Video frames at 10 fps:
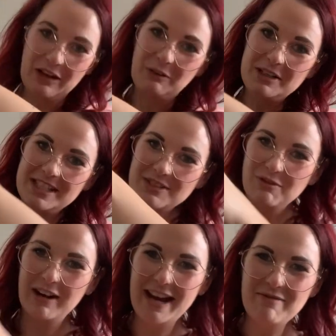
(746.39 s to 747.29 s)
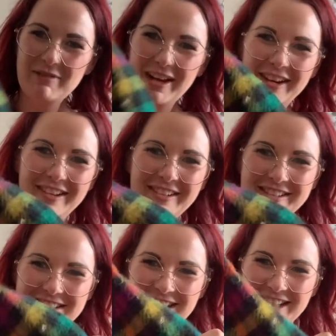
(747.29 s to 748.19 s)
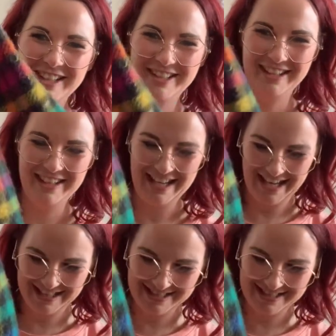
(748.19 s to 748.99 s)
which is rainbows. Look at this.